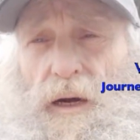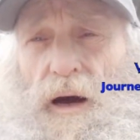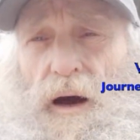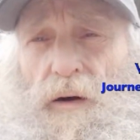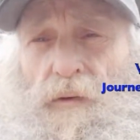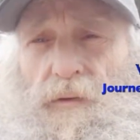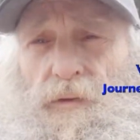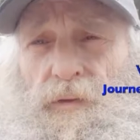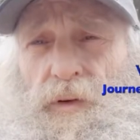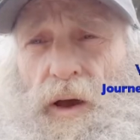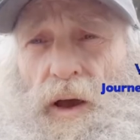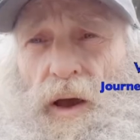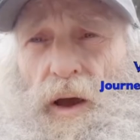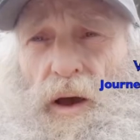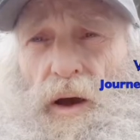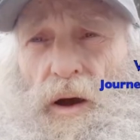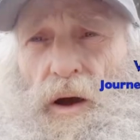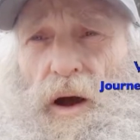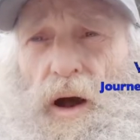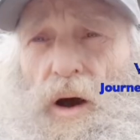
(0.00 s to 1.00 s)
of
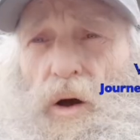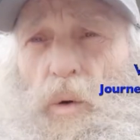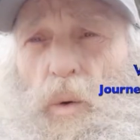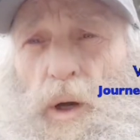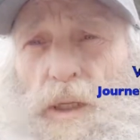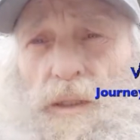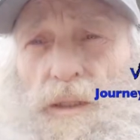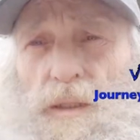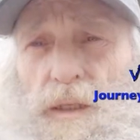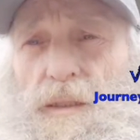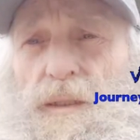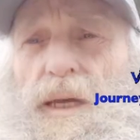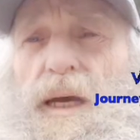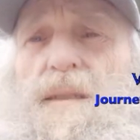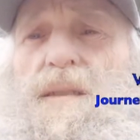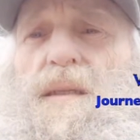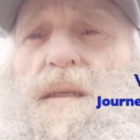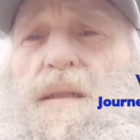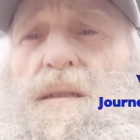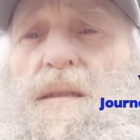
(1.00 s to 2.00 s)
what
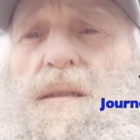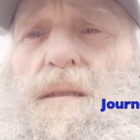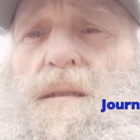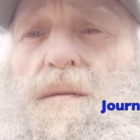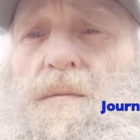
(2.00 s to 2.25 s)
success is.